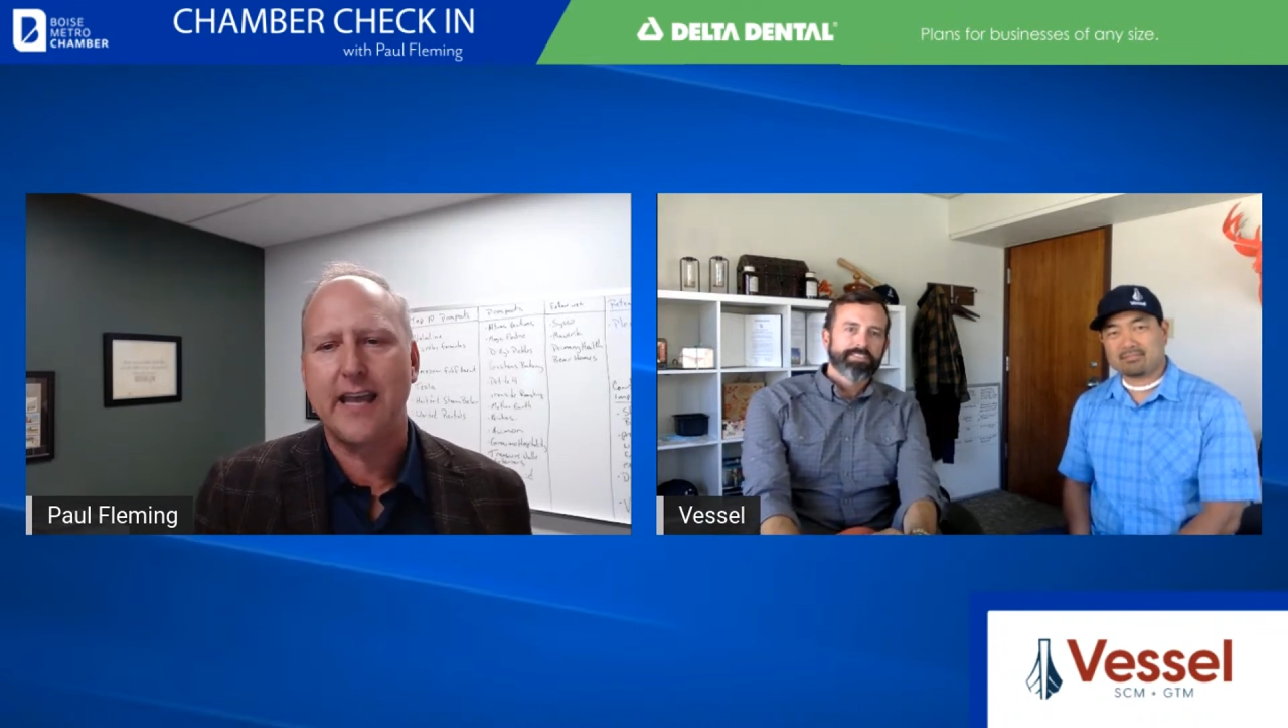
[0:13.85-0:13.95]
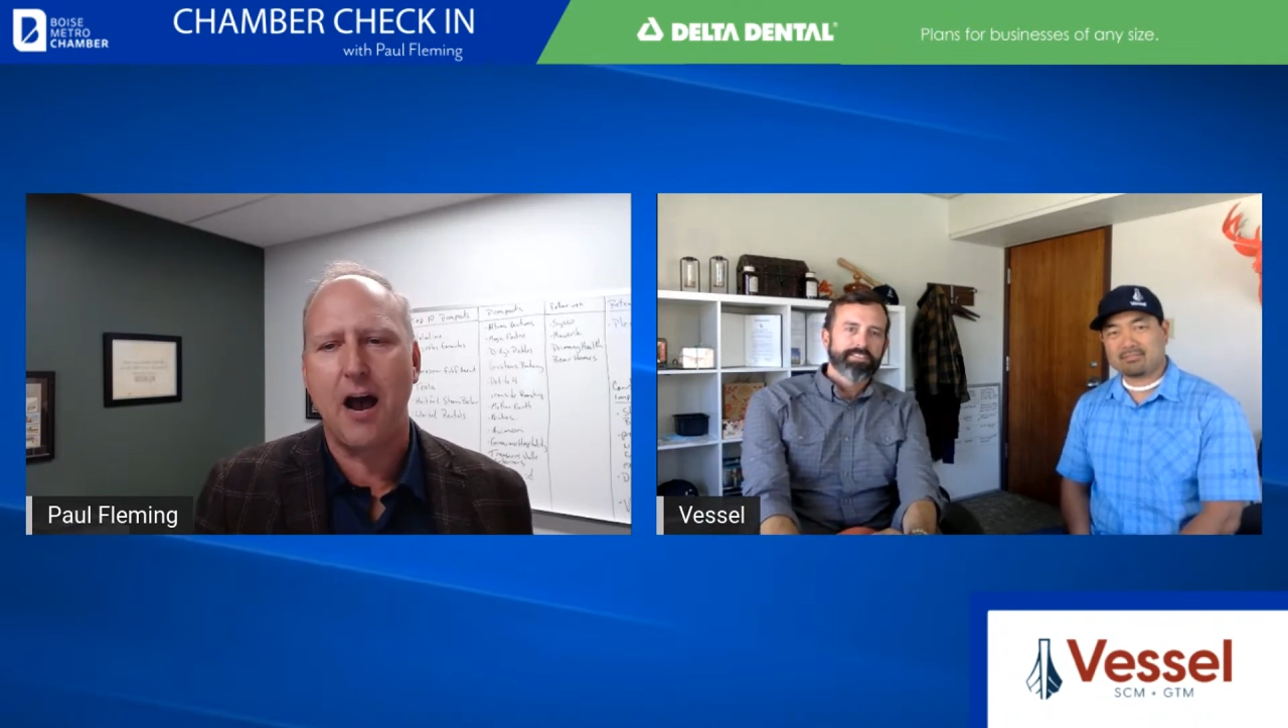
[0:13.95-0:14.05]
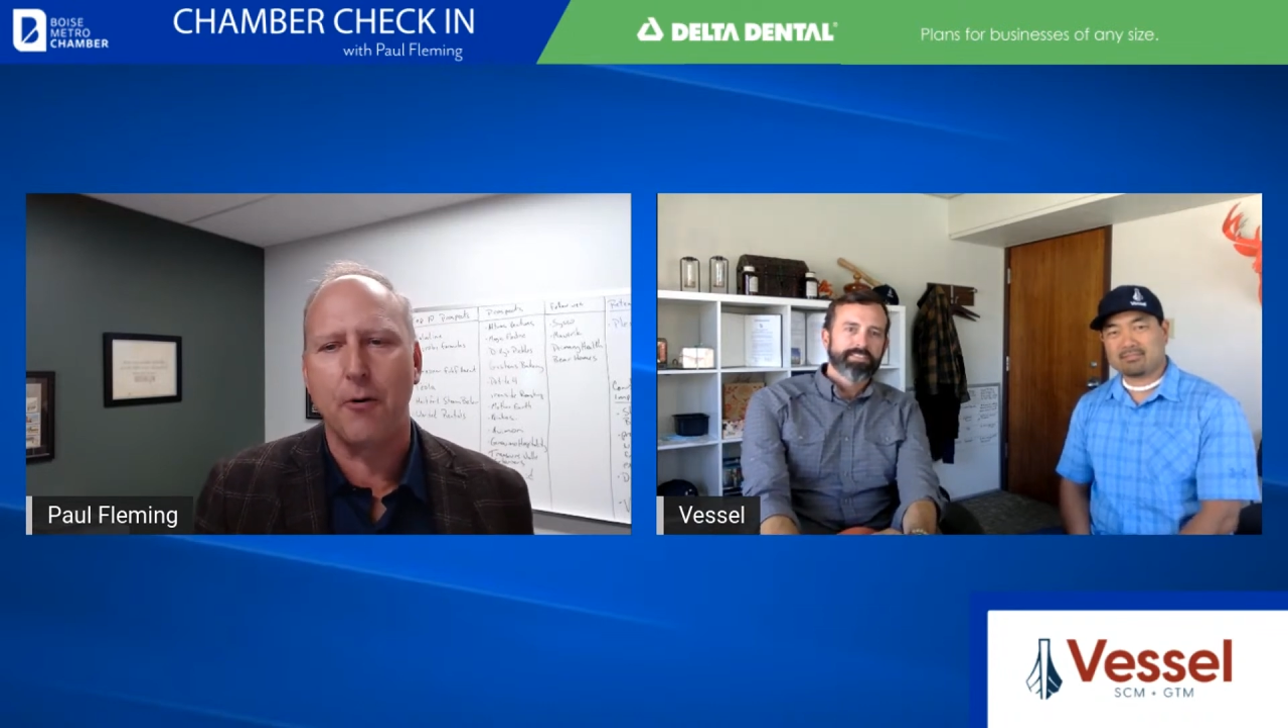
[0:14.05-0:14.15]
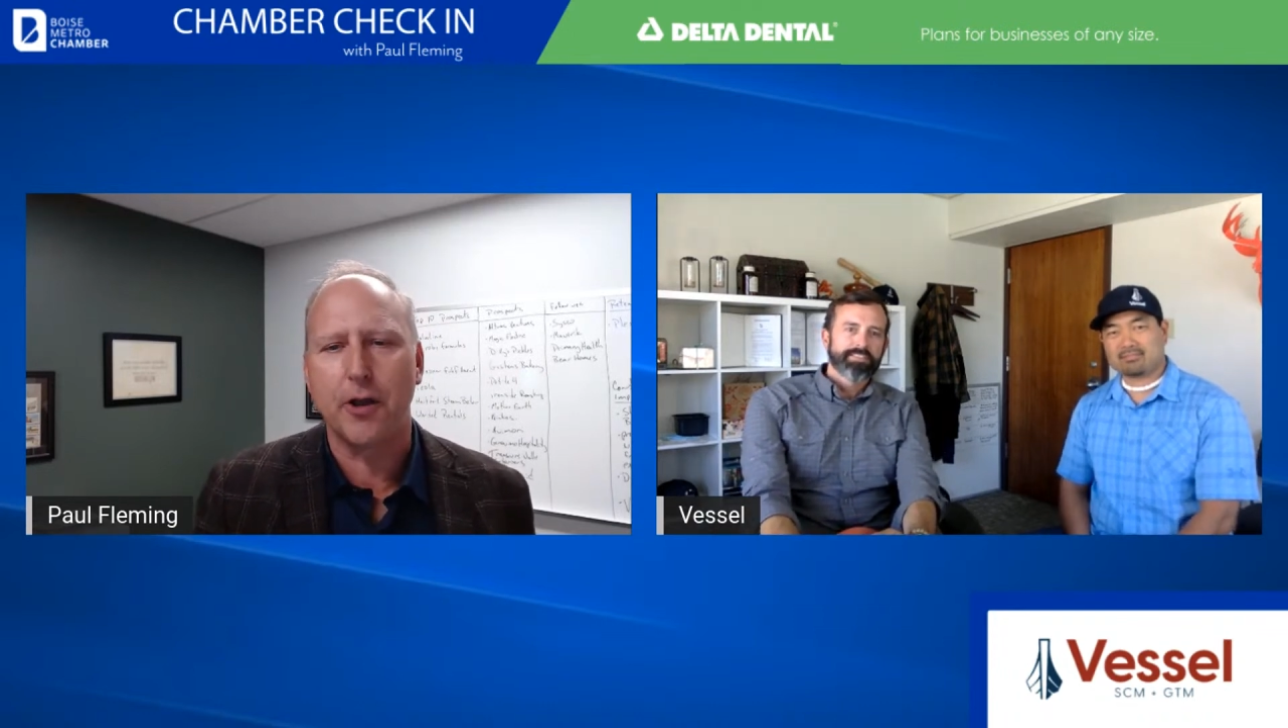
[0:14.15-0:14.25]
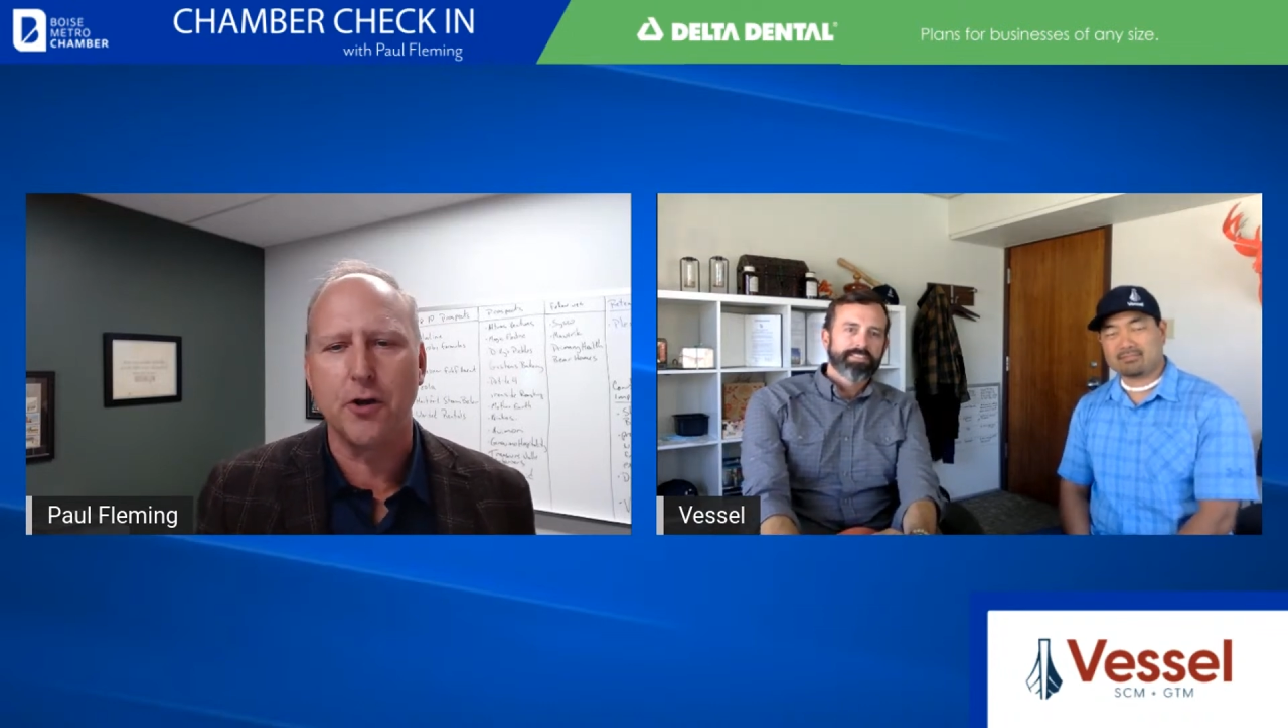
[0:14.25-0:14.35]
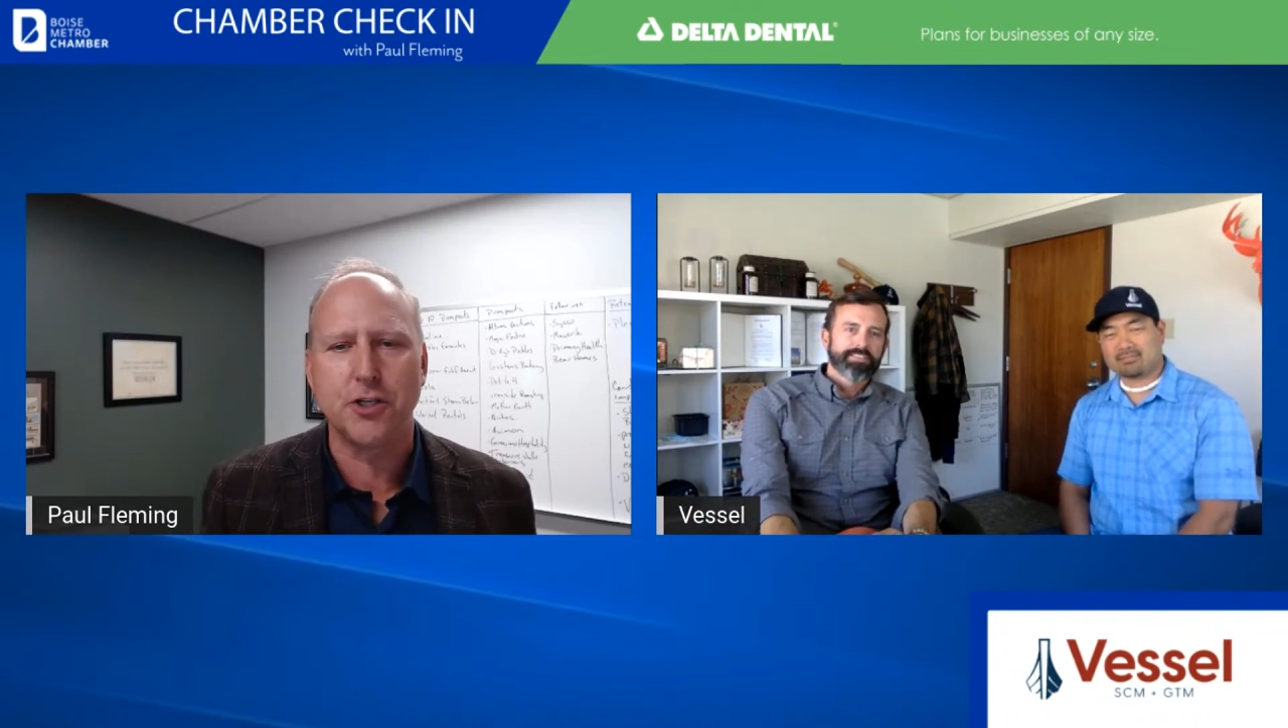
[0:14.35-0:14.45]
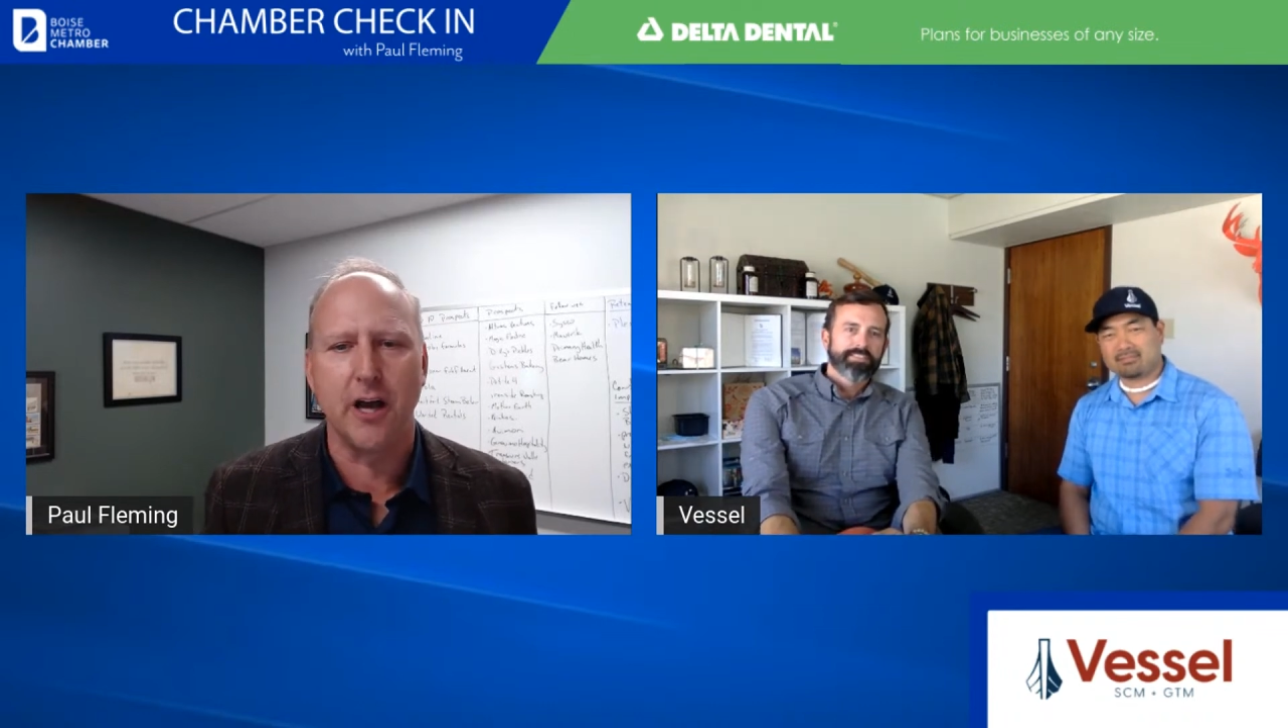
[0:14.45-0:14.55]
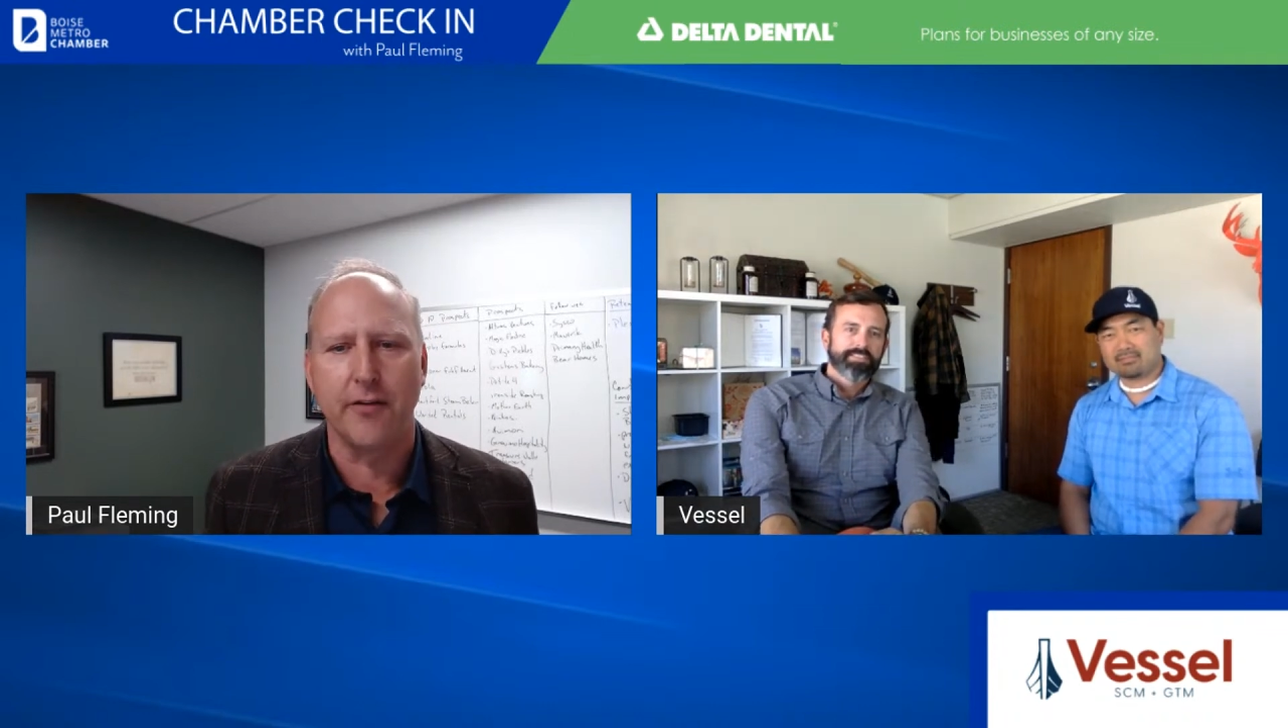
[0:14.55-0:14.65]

Kawaguchi